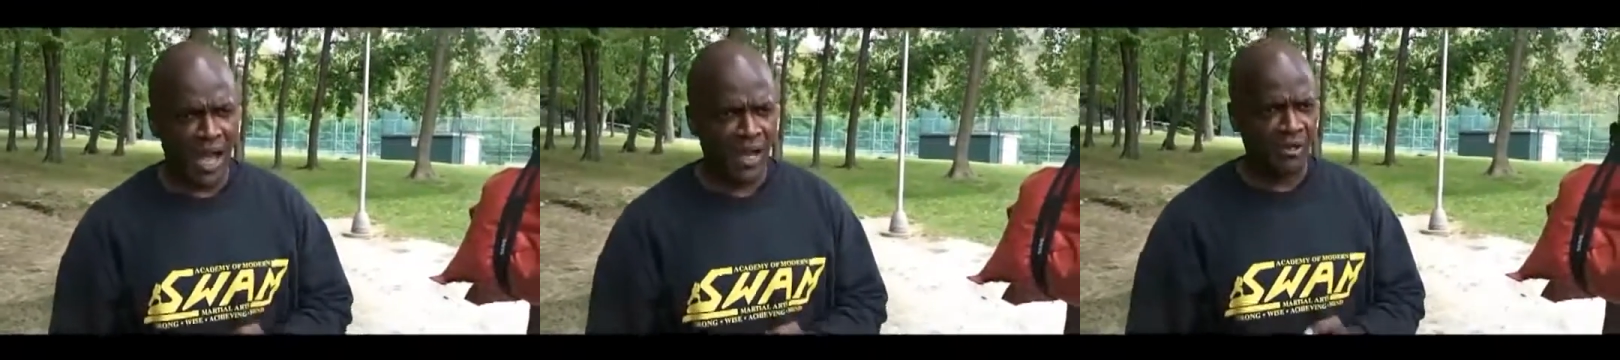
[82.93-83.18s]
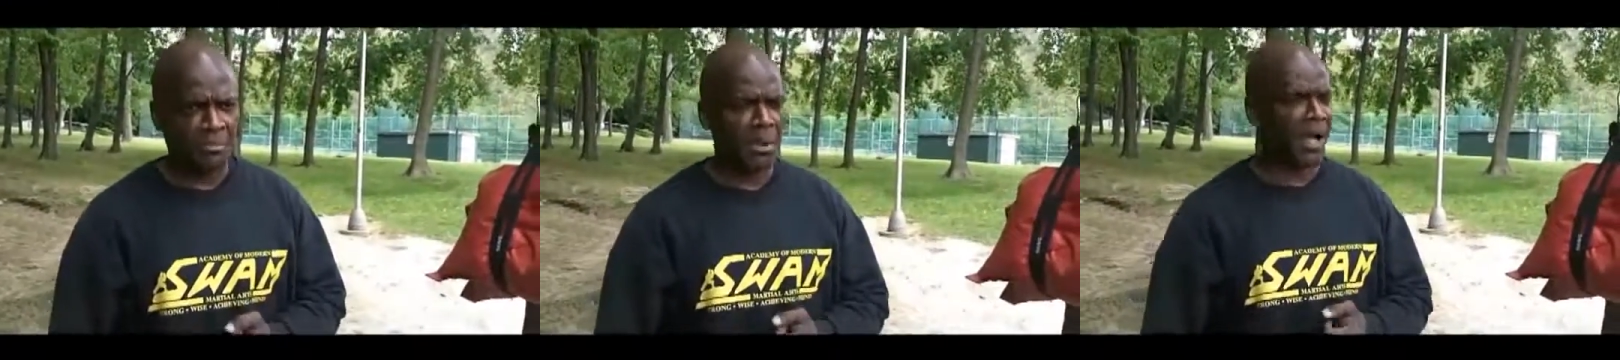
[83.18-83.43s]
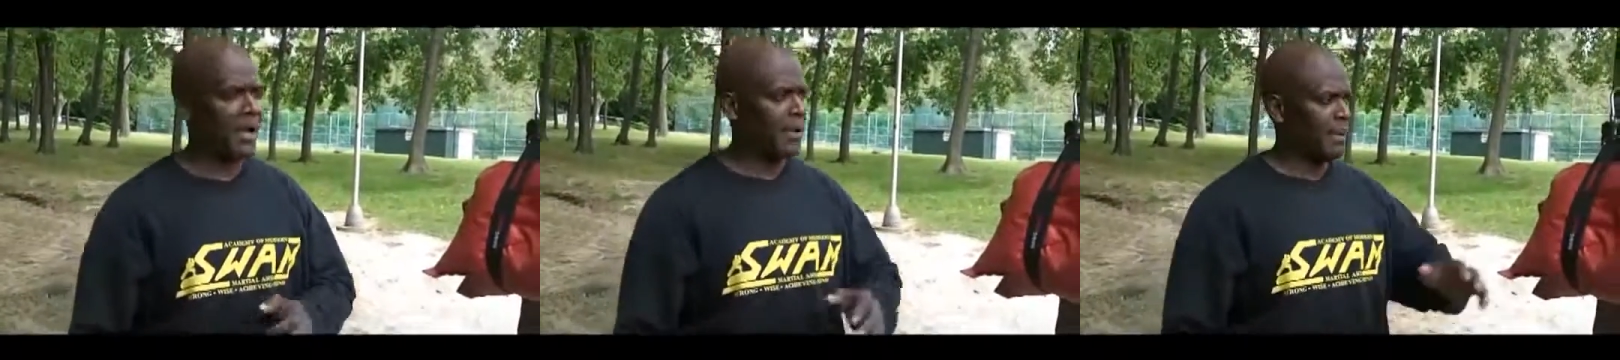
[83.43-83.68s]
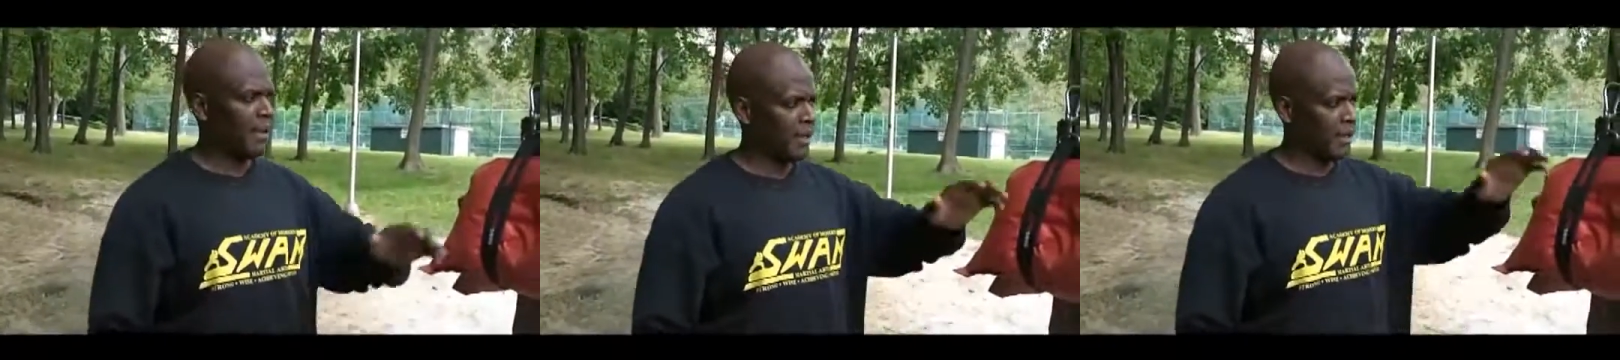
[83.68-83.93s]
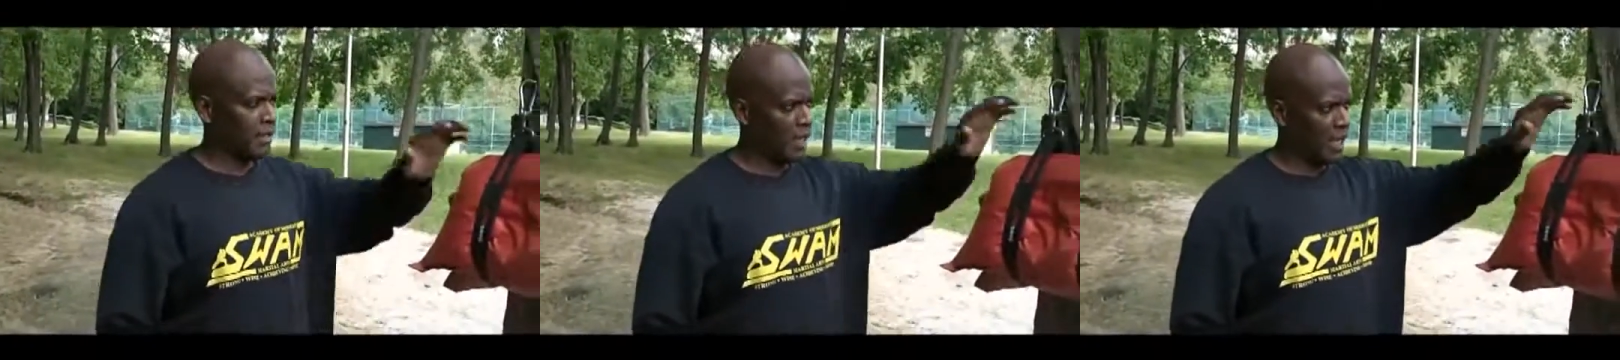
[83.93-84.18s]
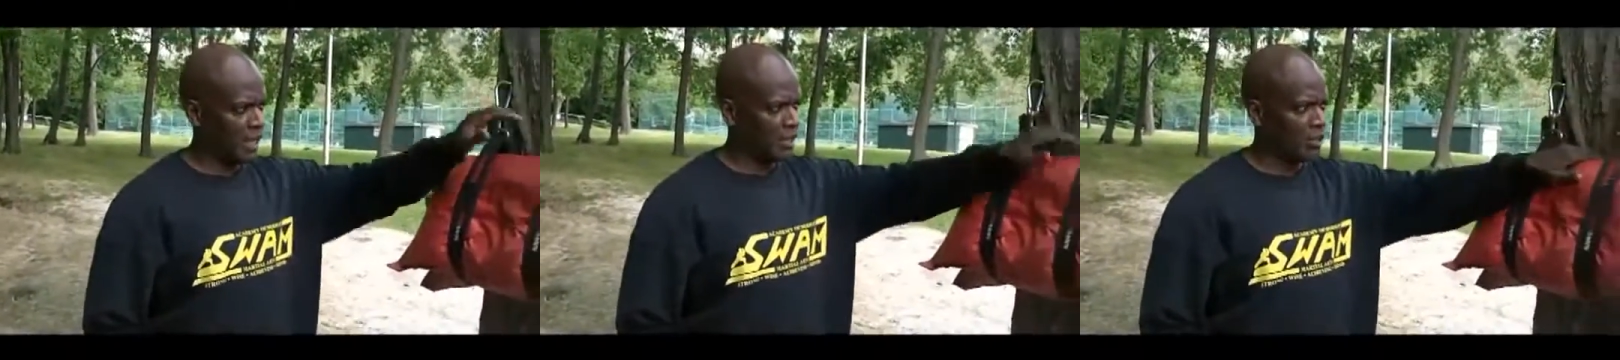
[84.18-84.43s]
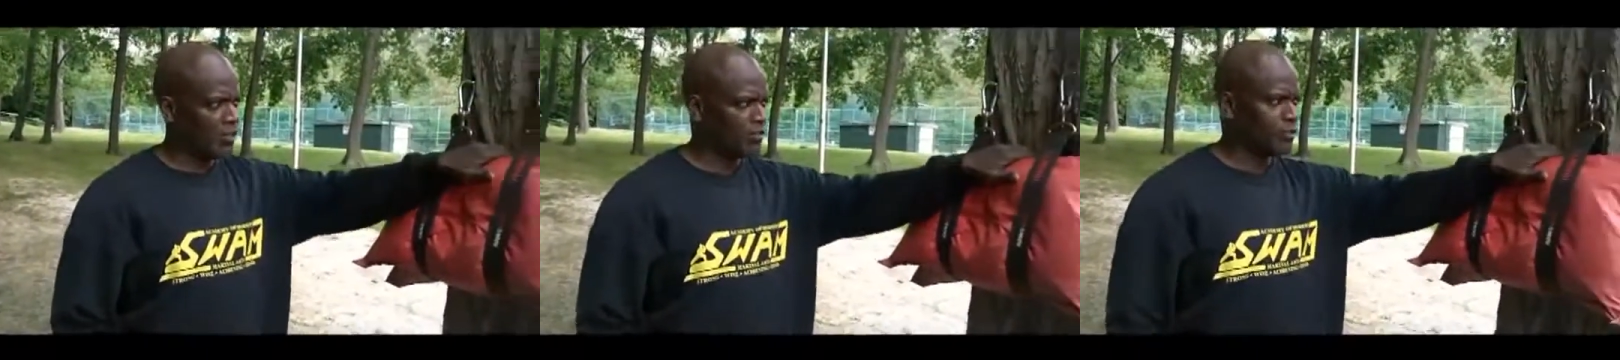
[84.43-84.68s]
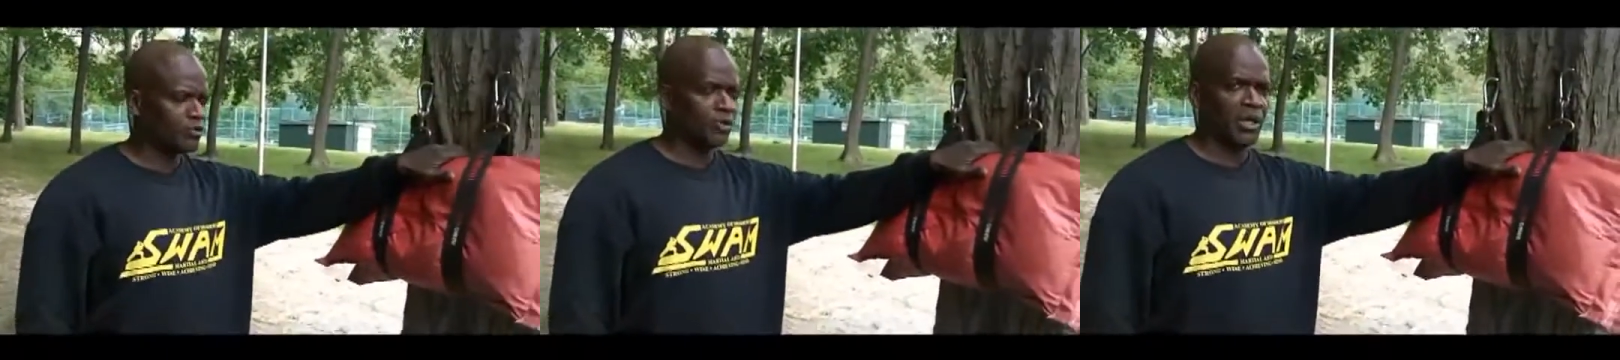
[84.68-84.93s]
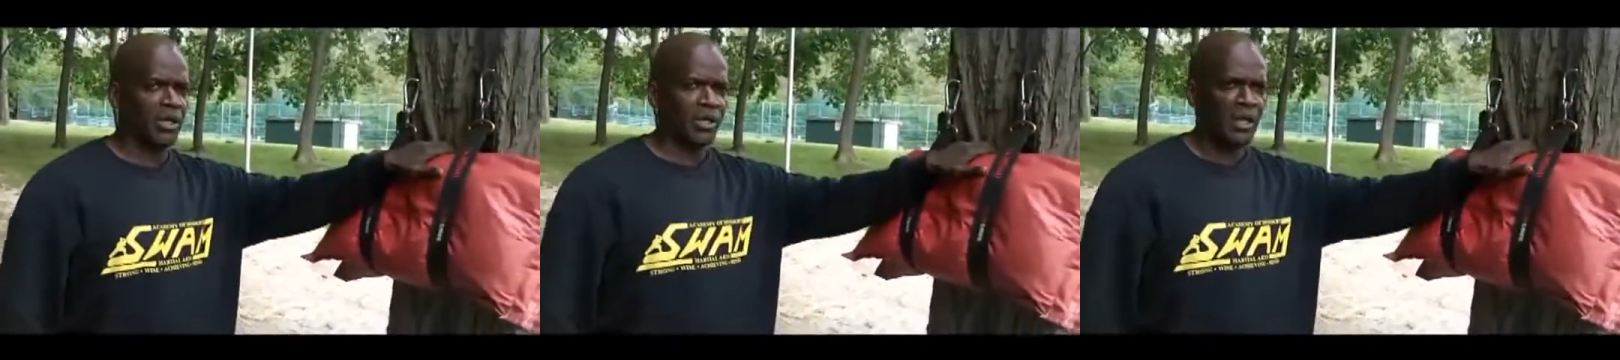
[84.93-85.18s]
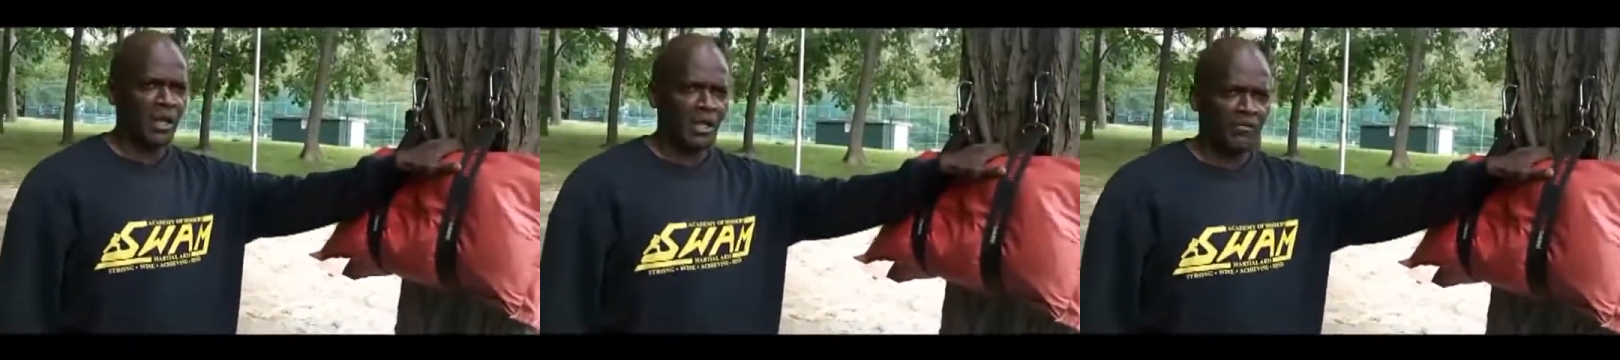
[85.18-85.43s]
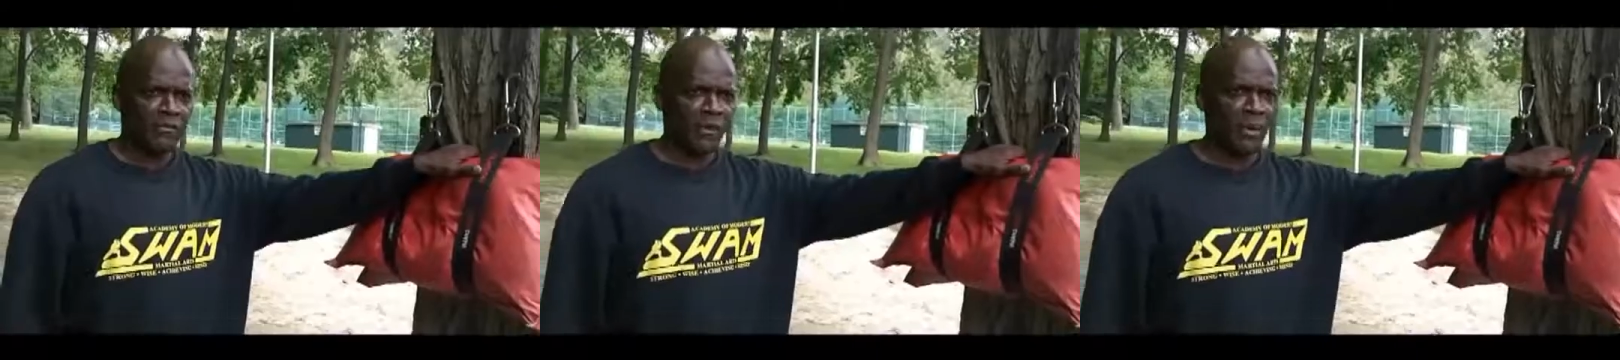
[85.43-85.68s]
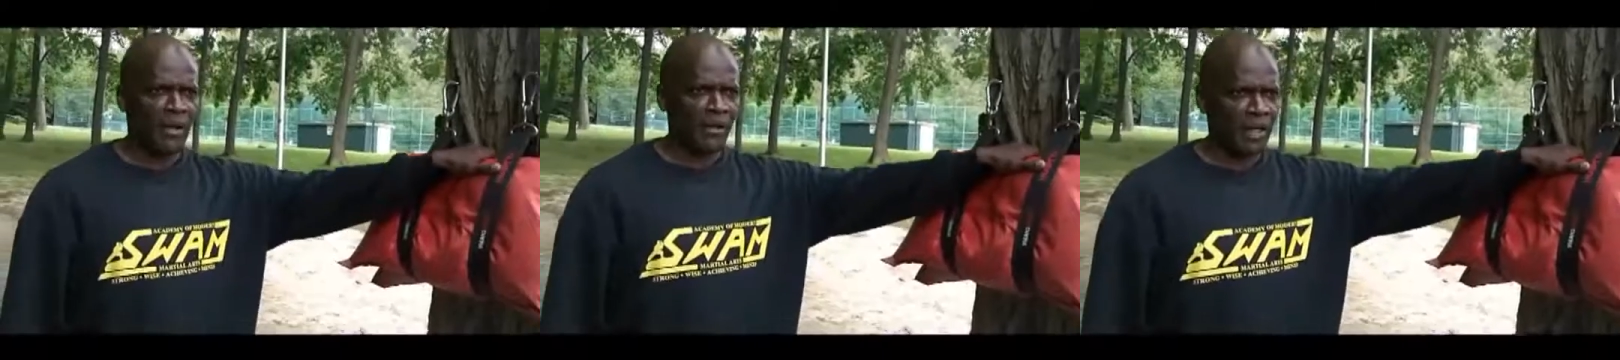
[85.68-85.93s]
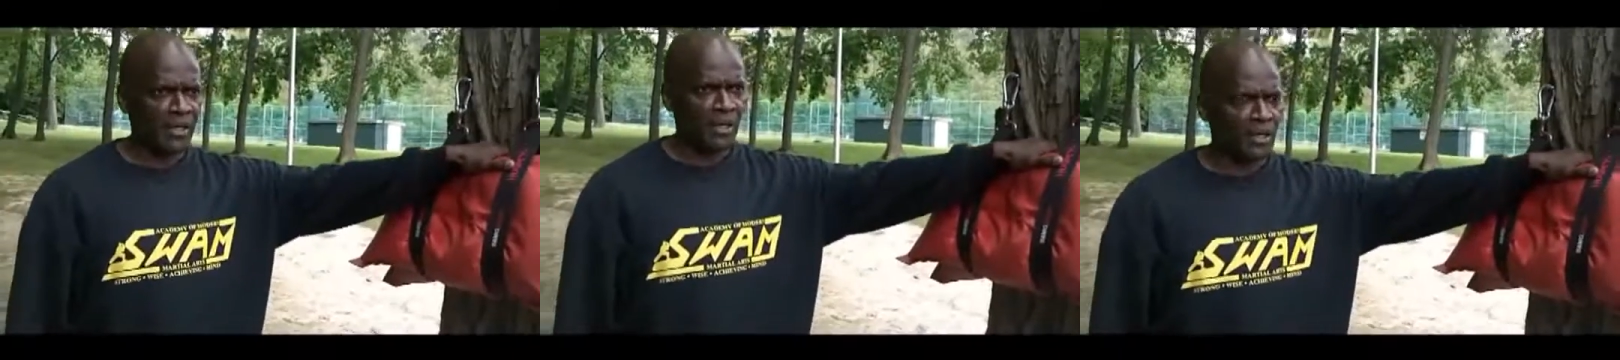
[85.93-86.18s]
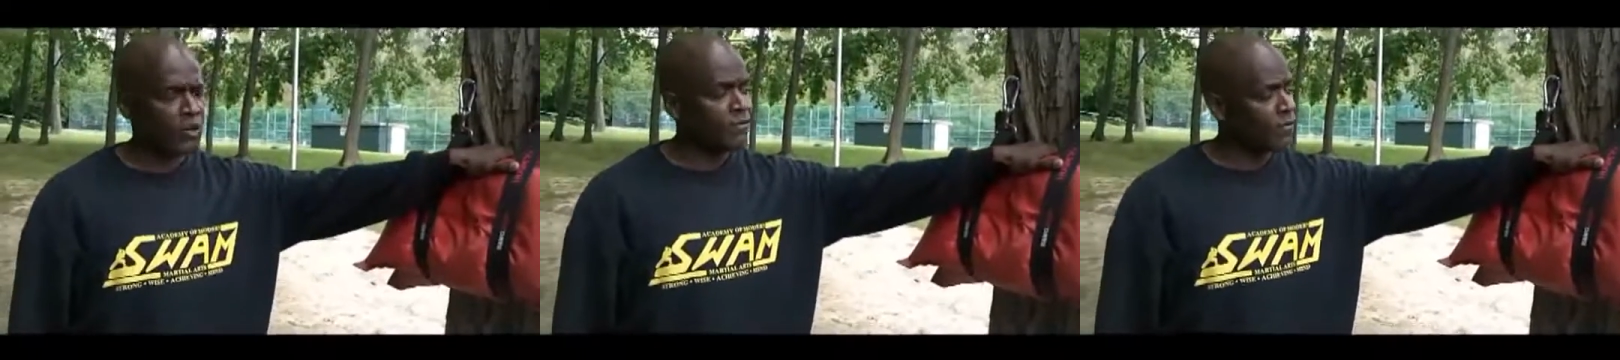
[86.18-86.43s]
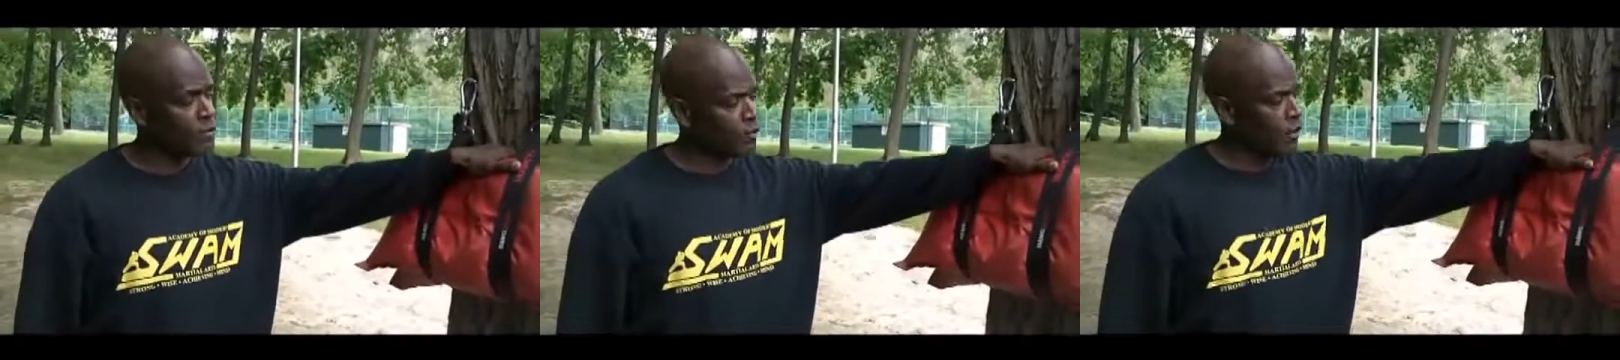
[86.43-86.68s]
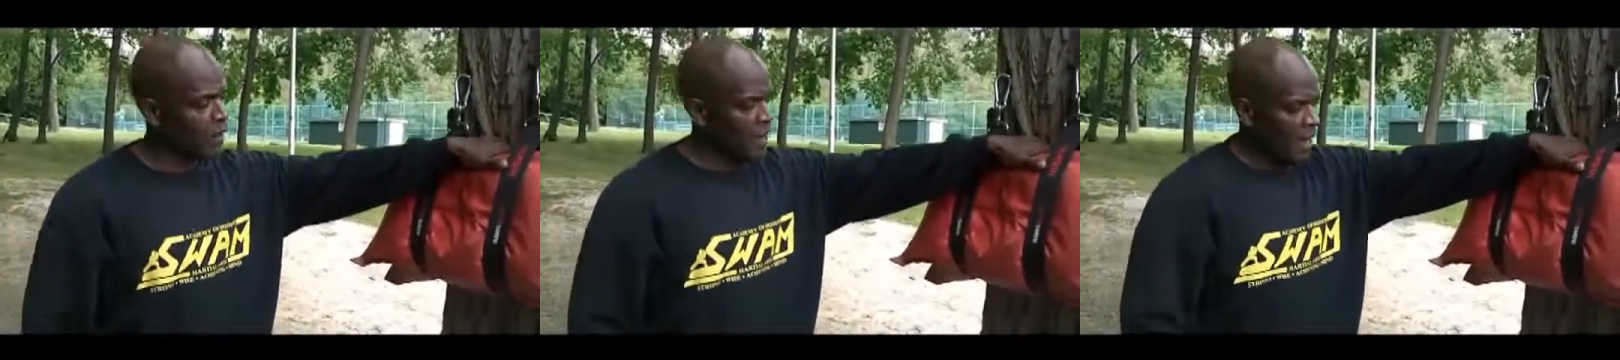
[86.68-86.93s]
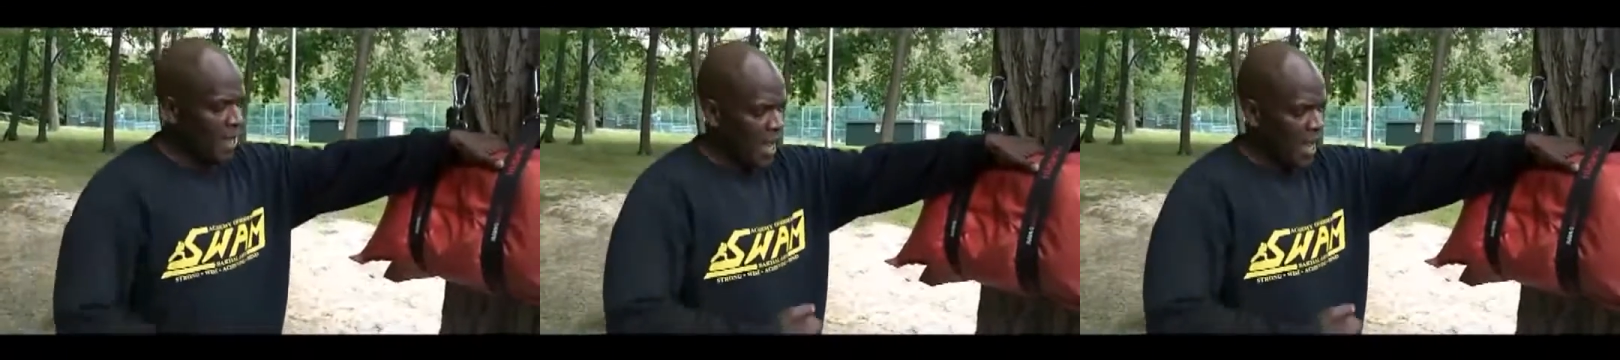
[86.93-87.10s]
iron palm in Kung Fu training from in the Kung Fu,